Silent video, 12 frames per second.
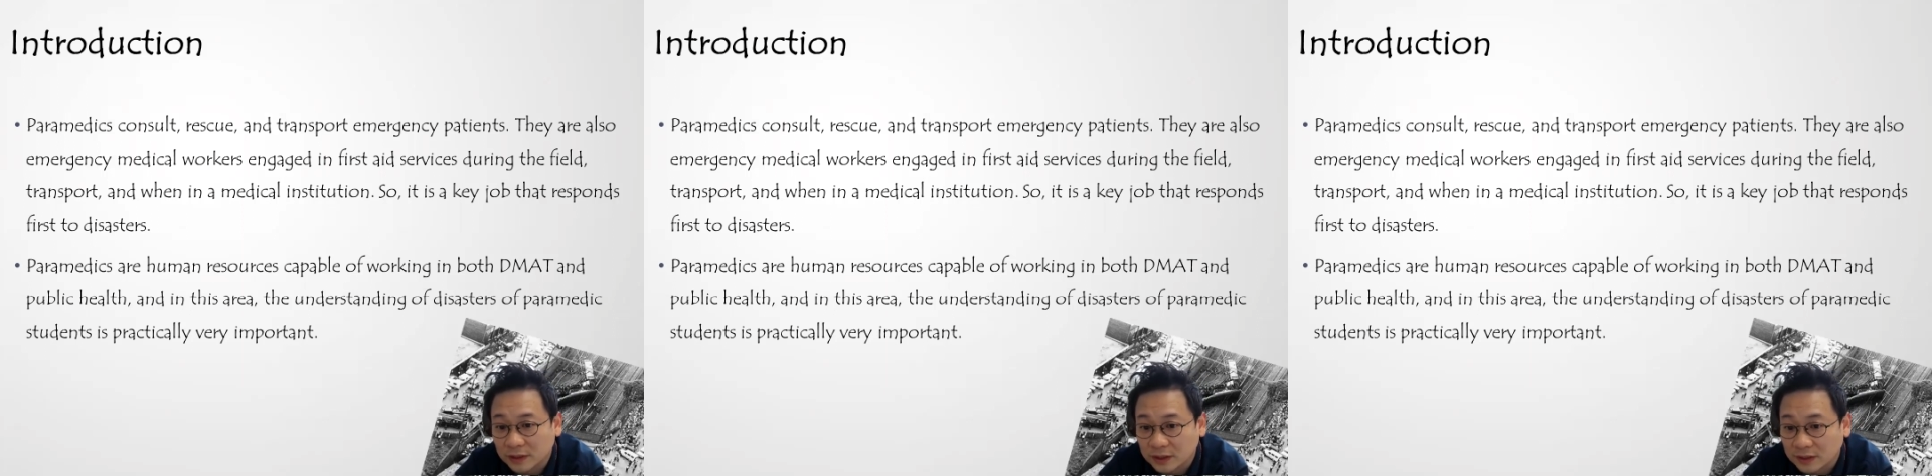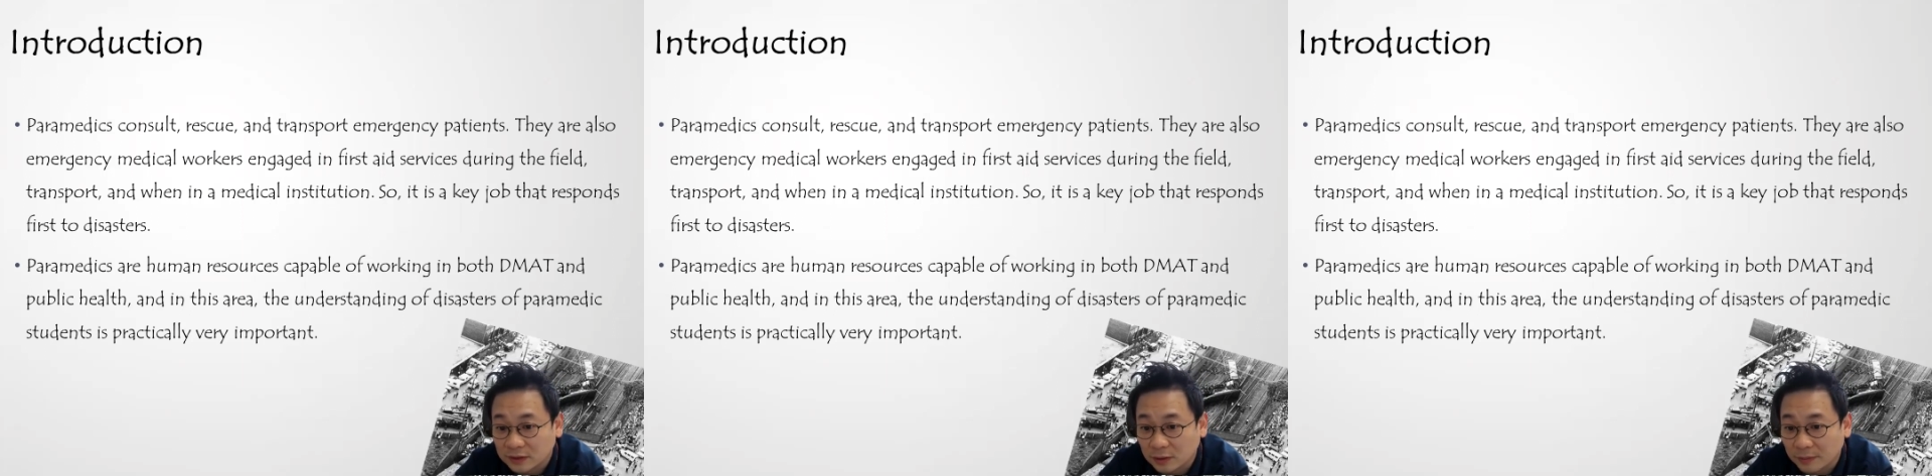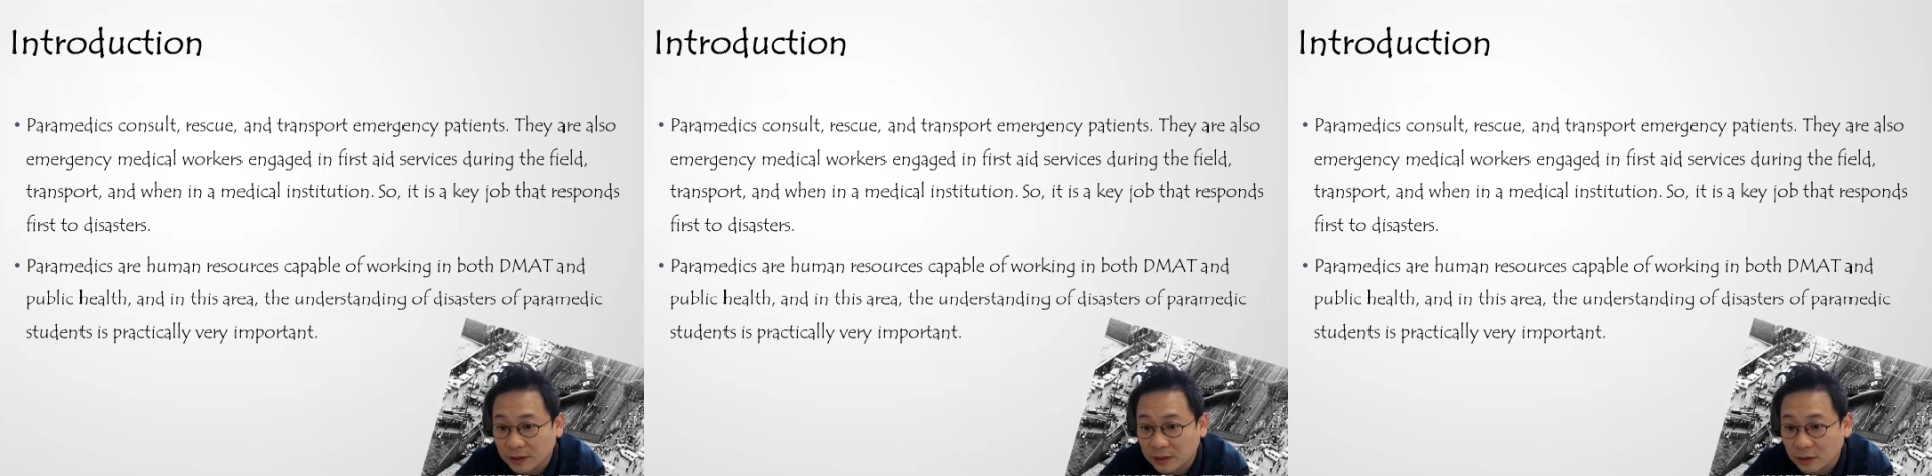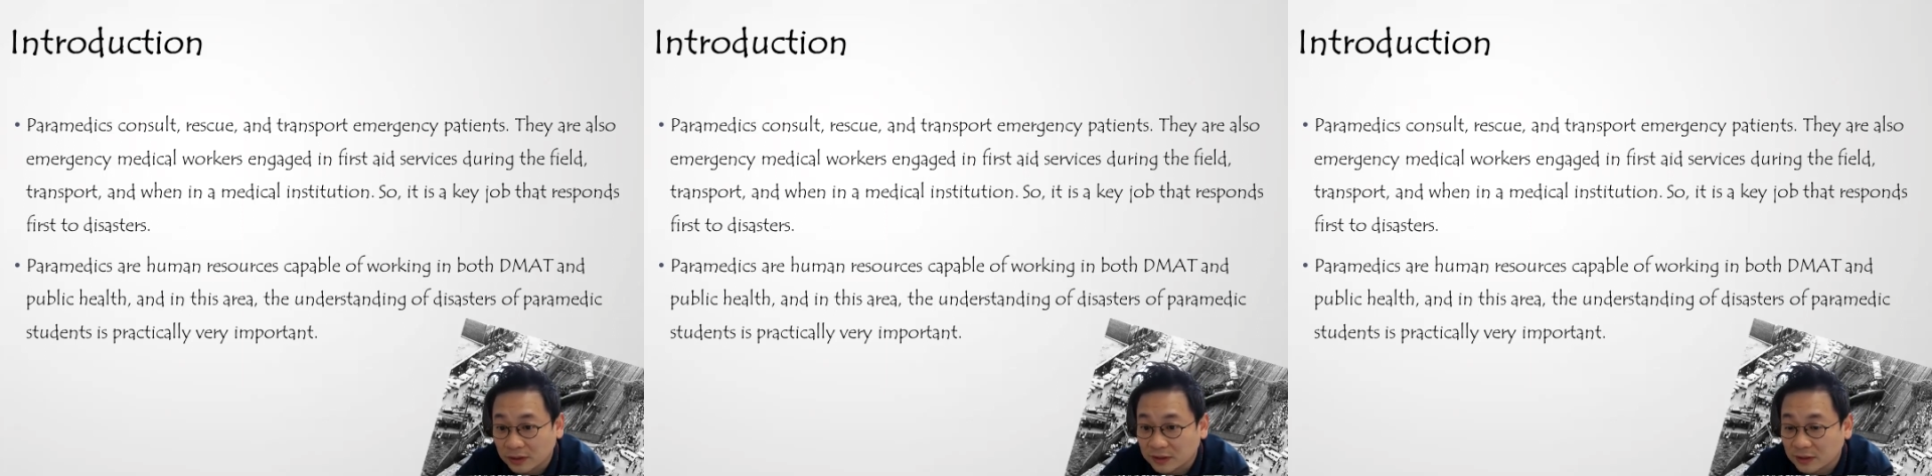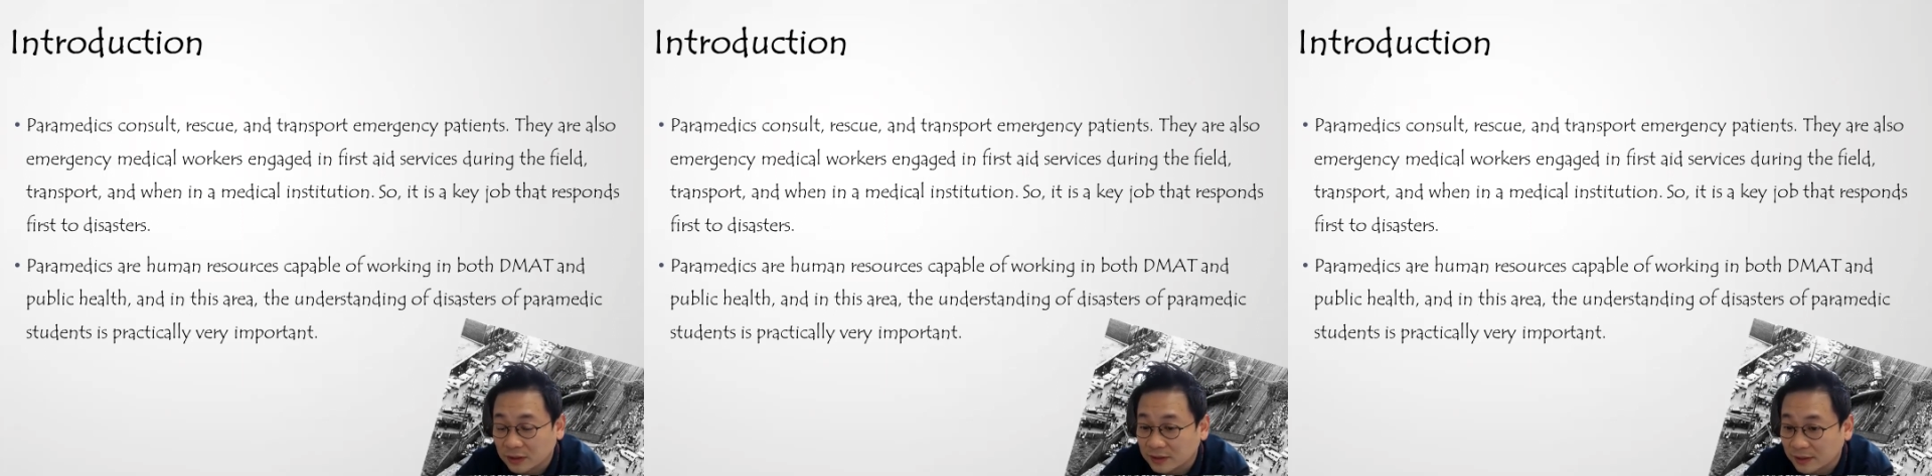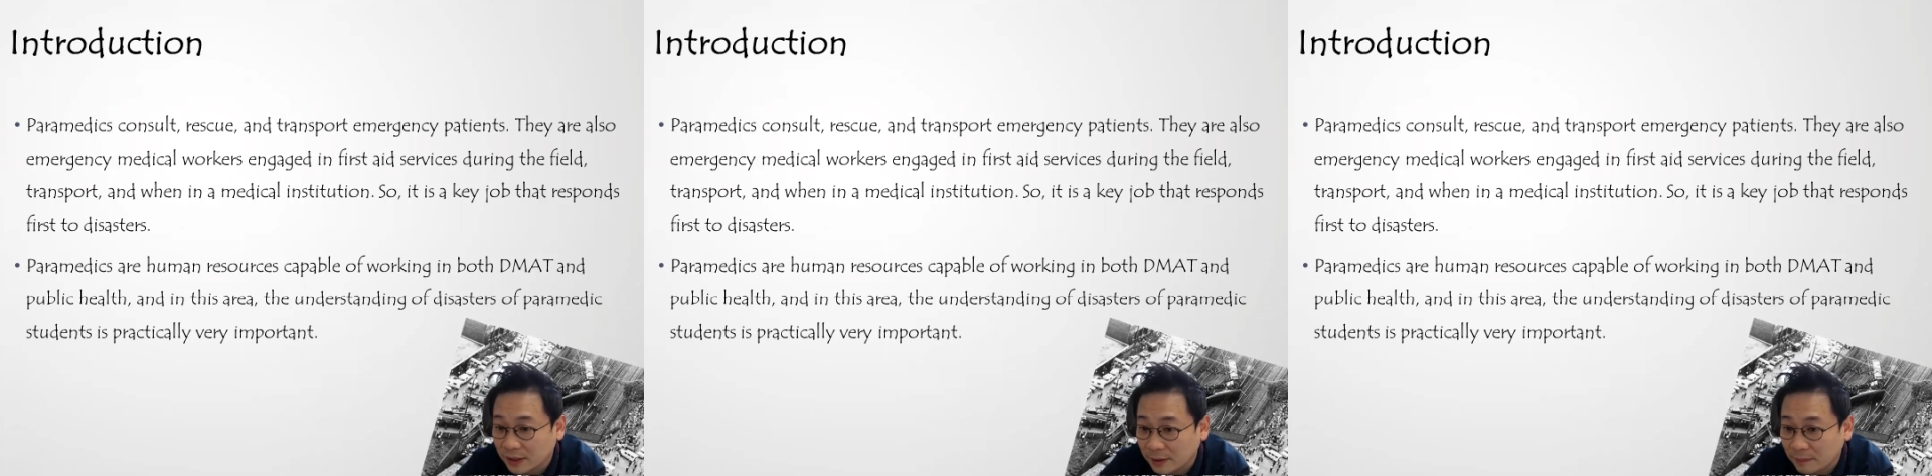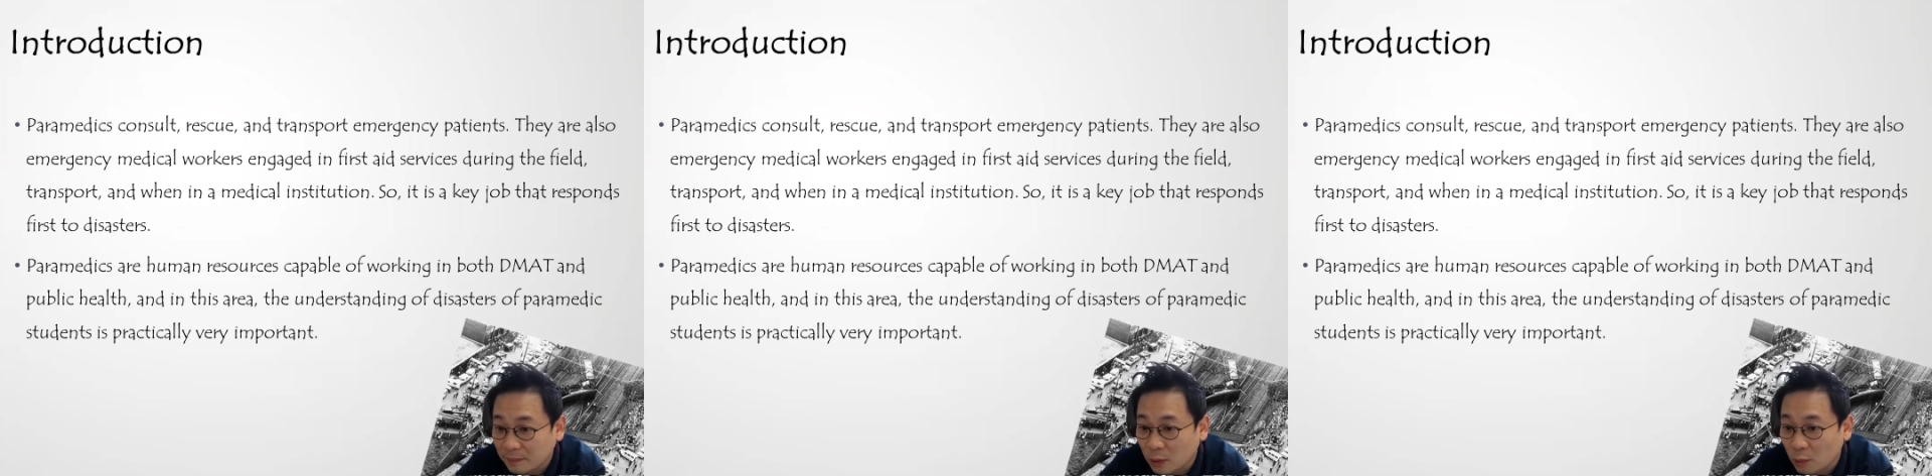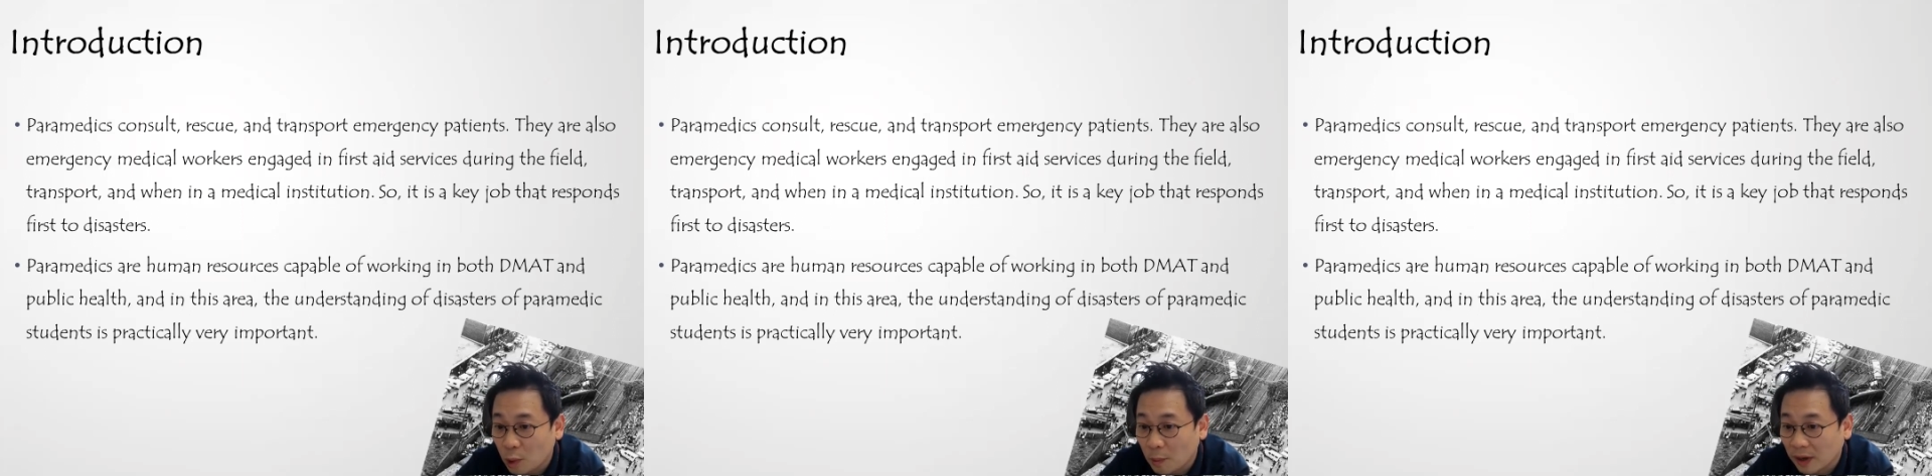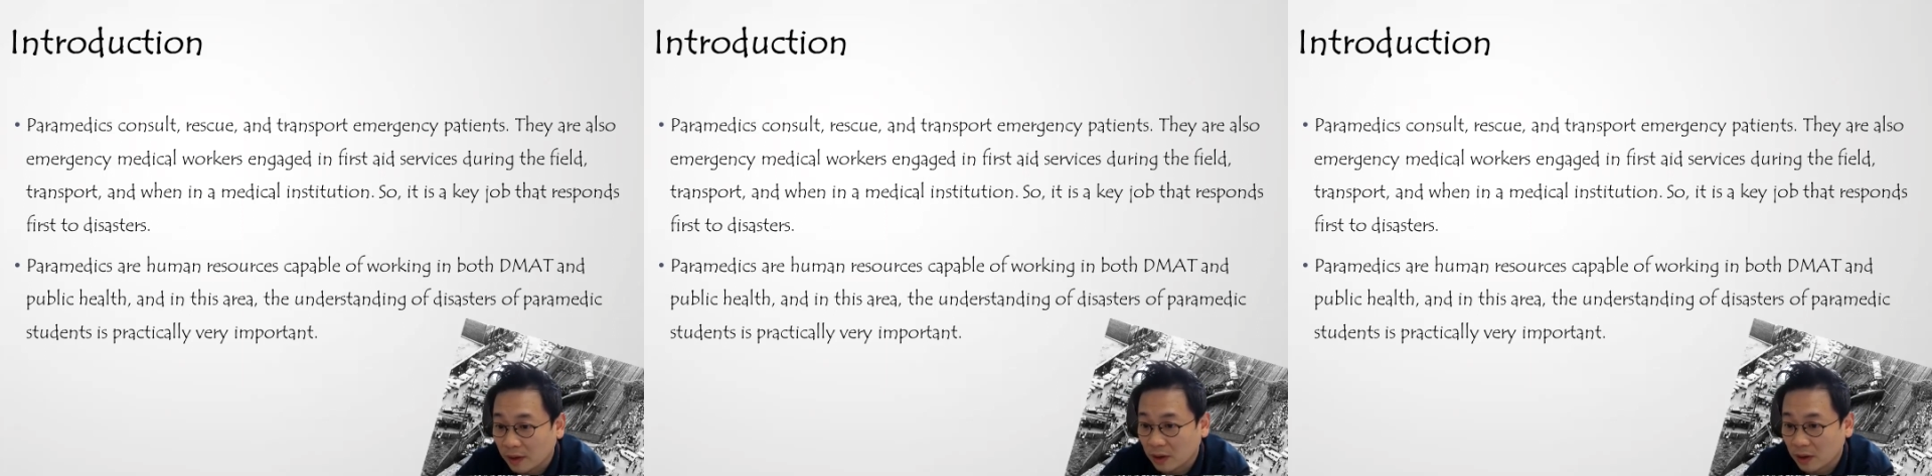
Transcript: disaster medical assistance team, we will